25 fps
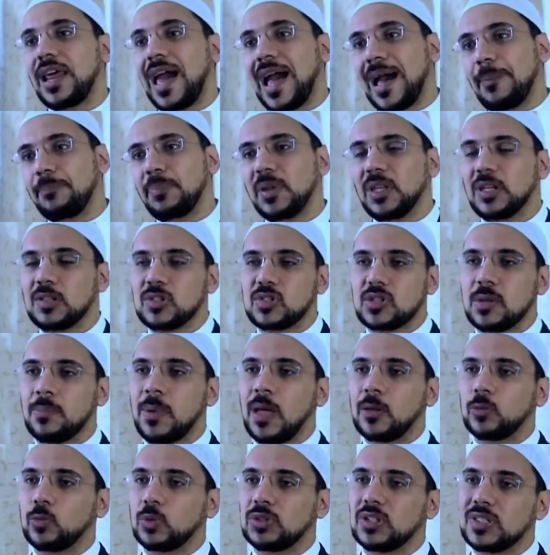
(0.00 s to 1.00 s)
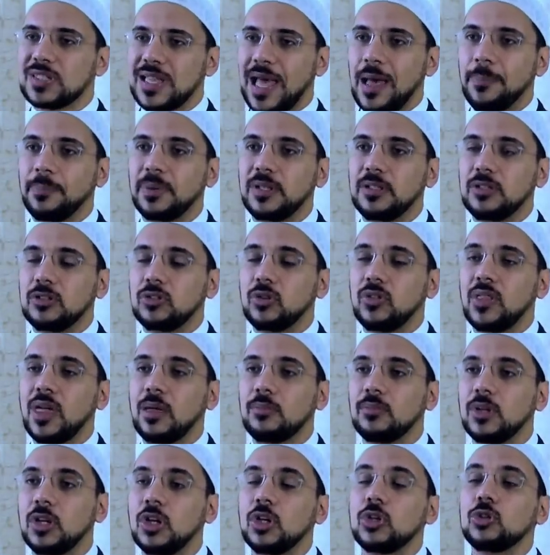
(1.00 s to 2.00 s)
unhappiness about what is happening to
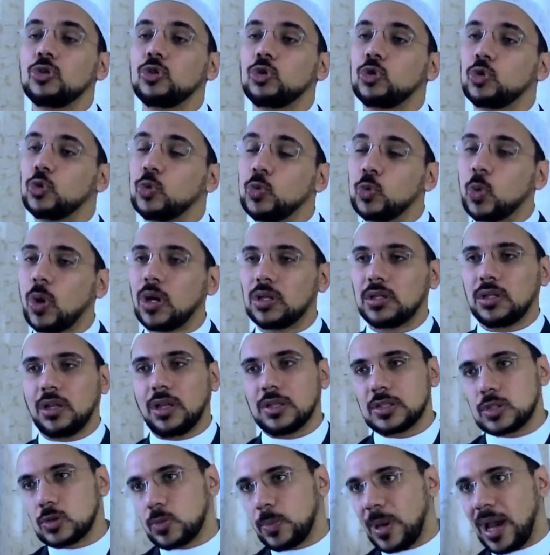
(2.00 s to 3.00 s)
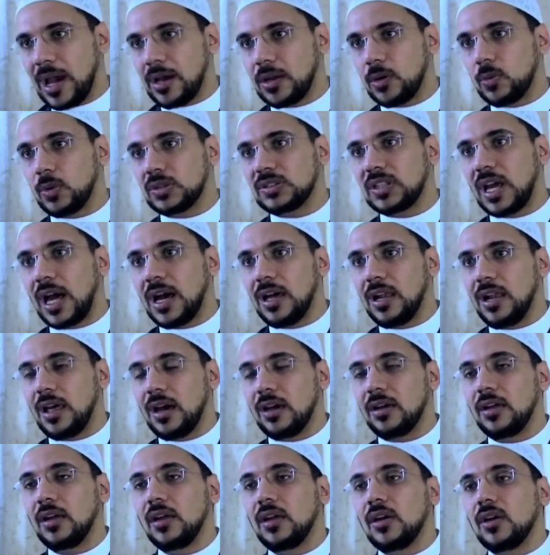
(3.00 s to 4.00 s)
them to Allah subhanahu wa
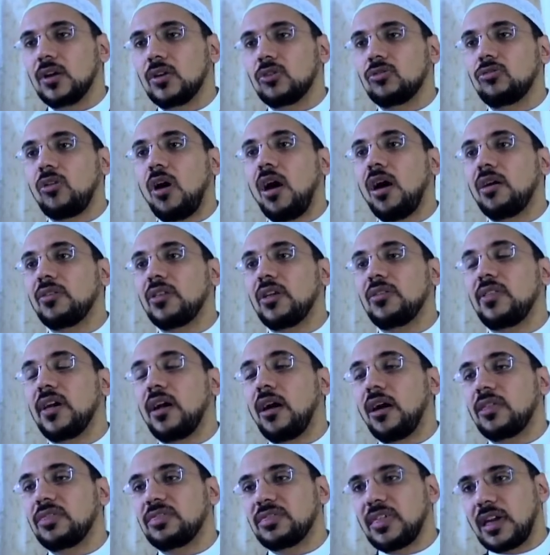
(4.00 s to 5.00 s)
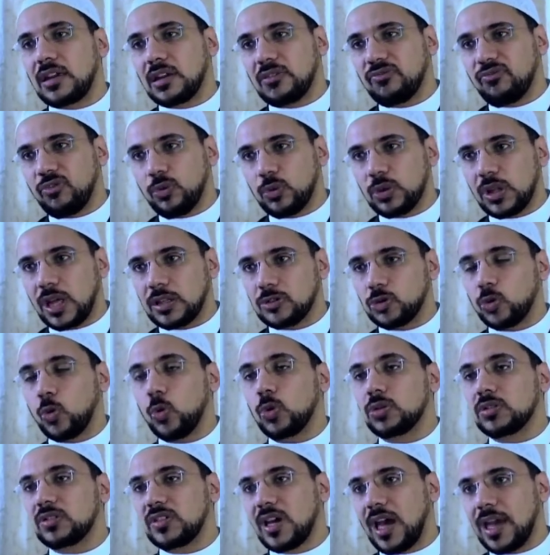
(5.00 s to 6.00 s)
ta'ala. Rather, they are thankful at
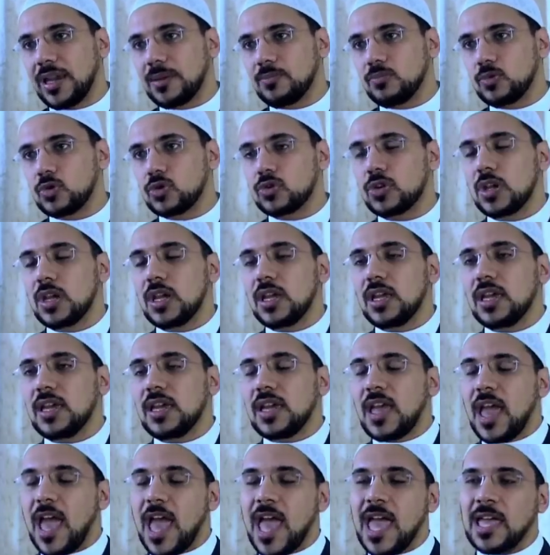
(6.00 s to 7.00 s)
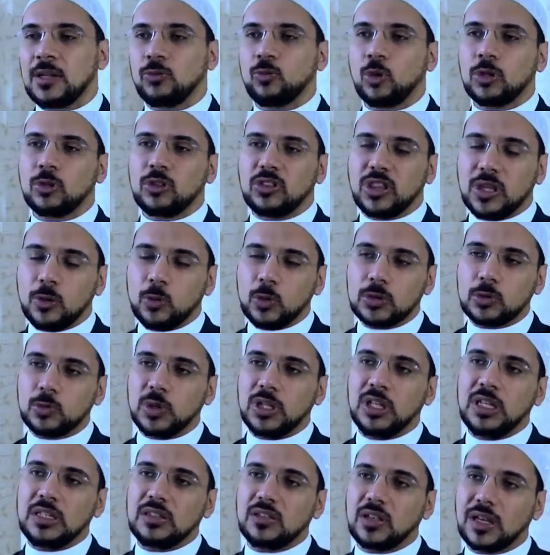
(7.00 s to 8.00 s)
all times. And one thing what
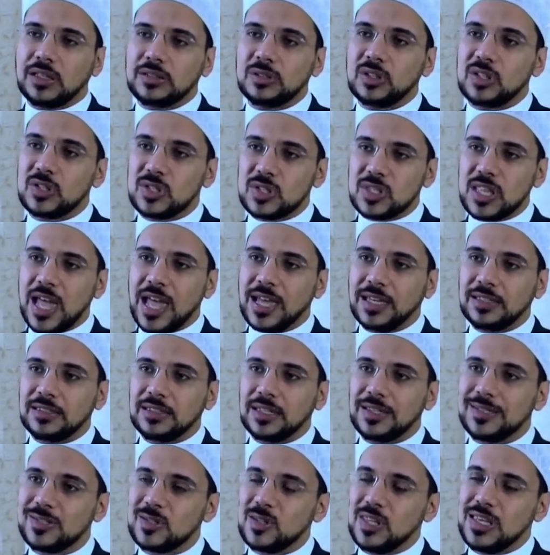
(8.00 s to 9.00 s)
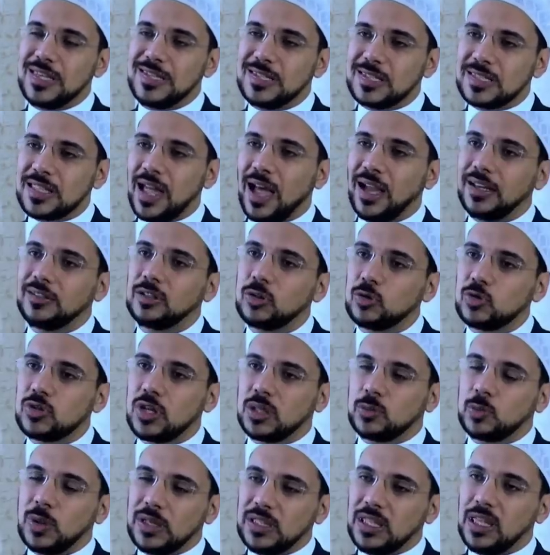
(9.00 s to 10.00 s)
we need to understand is these titles
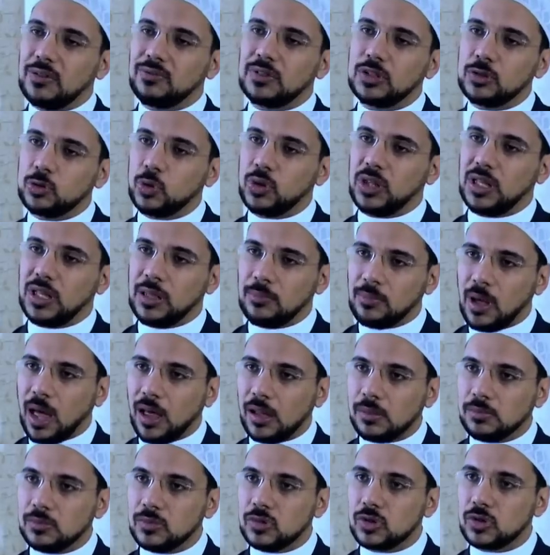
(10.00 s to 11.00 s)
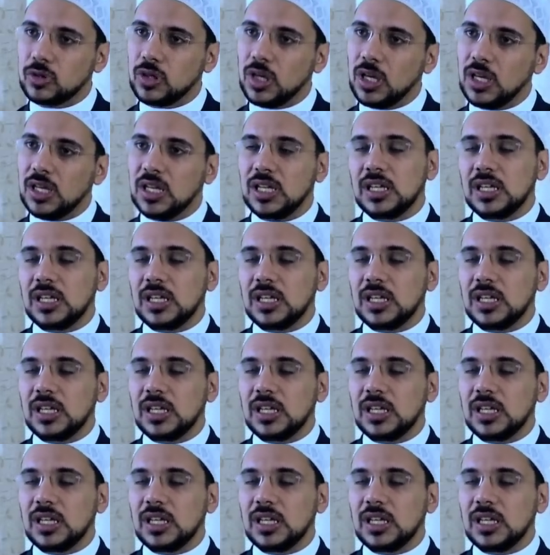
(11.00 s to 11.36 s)
that were given to the Imams,